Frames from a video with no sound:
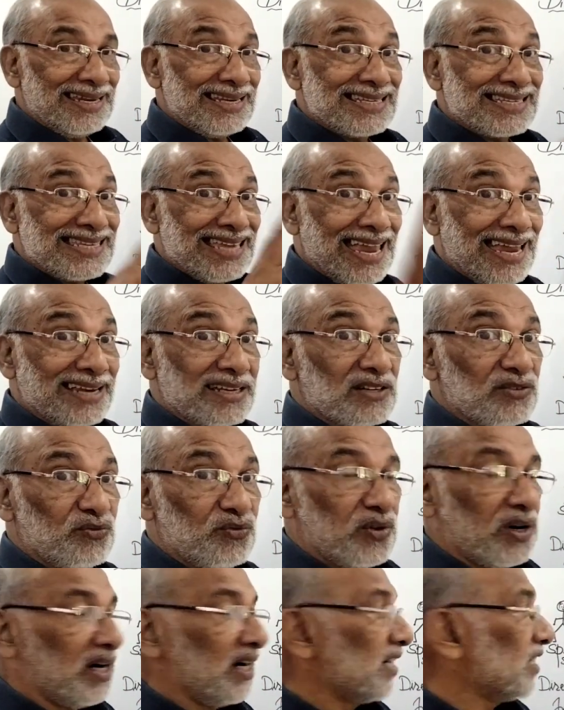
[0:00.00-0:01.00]
exact
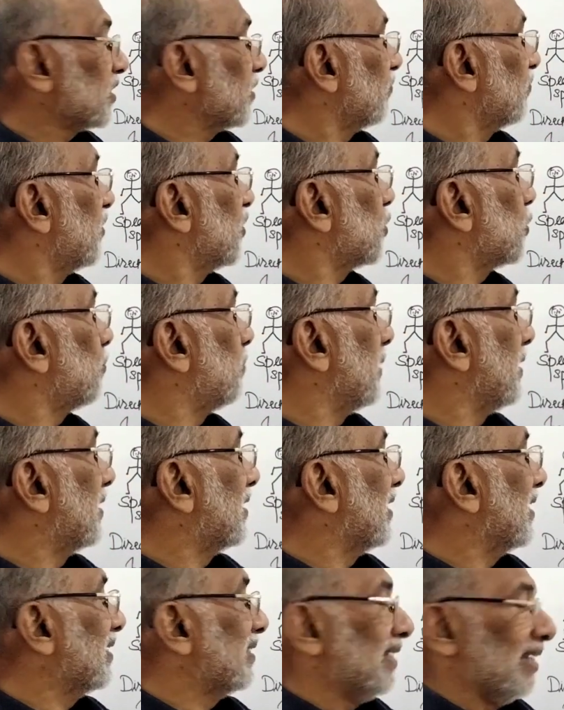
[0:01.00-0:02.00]
words of the
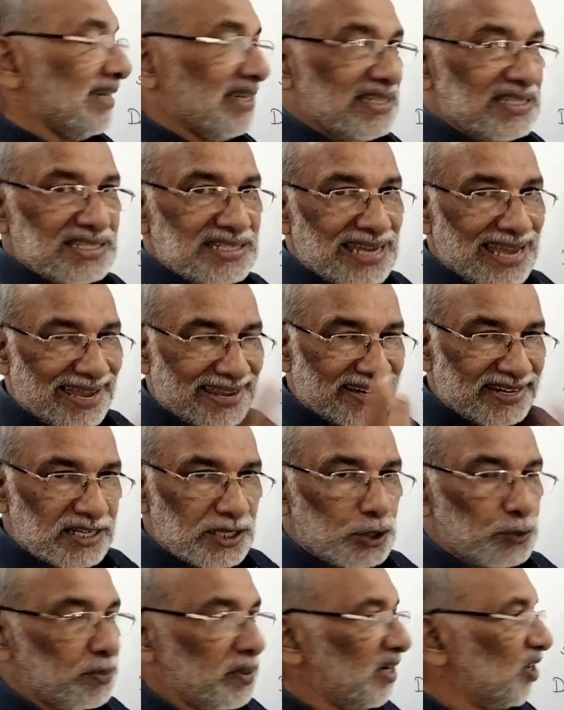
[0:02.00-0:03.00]
speaker, that is
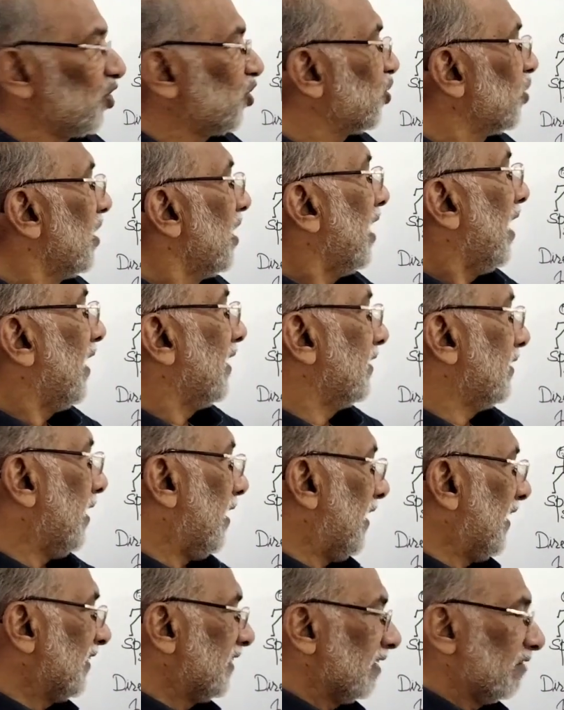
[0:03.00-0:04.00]
direct speech, and
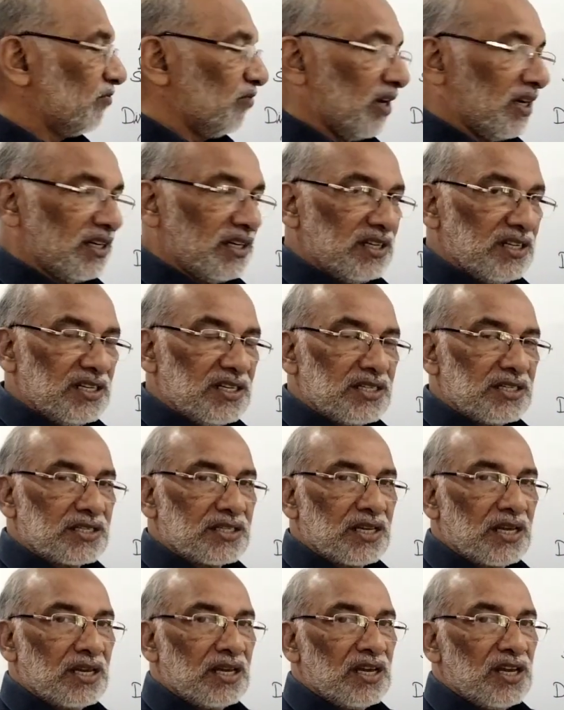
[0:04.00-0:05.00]
the other one
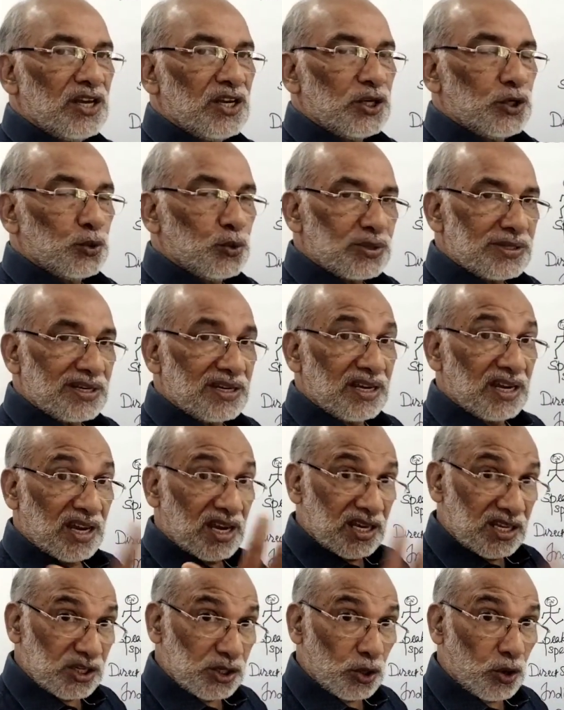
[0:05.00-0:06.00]
is using
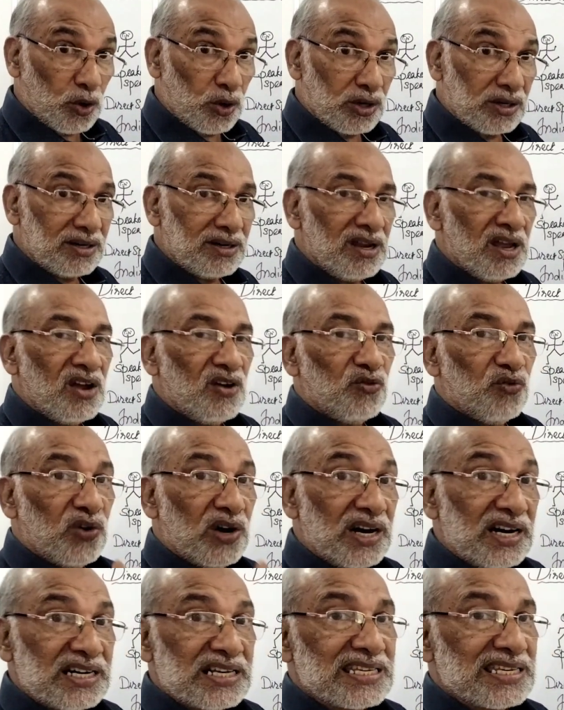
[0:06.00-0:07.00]
his own
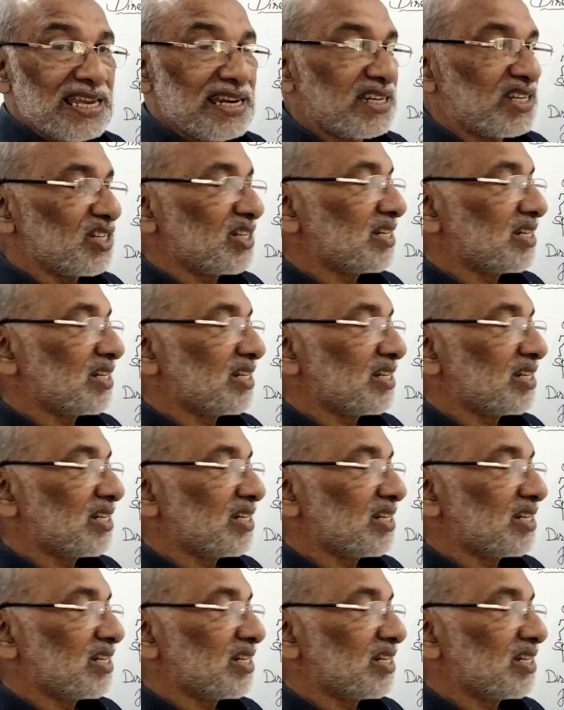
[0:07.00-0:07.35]
words and